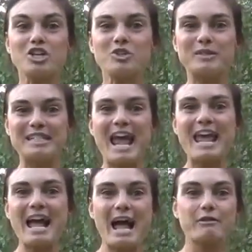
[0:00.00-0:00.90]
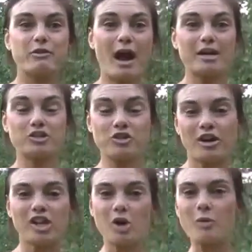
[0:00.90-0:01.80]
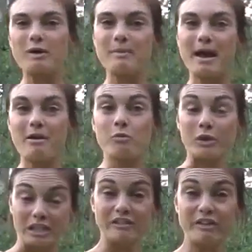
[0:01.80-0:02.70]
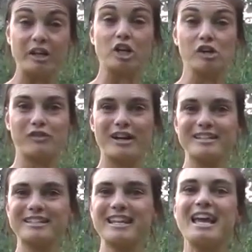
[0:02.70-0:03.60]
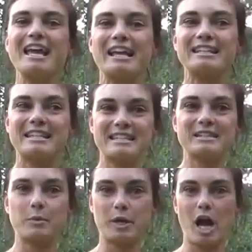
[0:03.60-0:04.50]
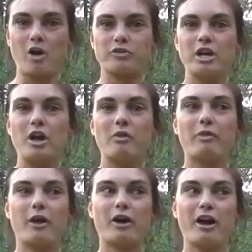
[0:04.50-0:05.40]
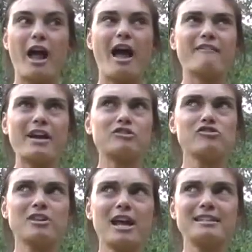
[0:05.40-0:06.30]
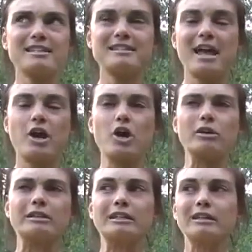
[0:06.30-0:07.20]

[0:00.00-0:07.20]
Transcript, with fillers: So today I, I strung along one of my really fit girlfriends, because this is a workout that are, have exercises that are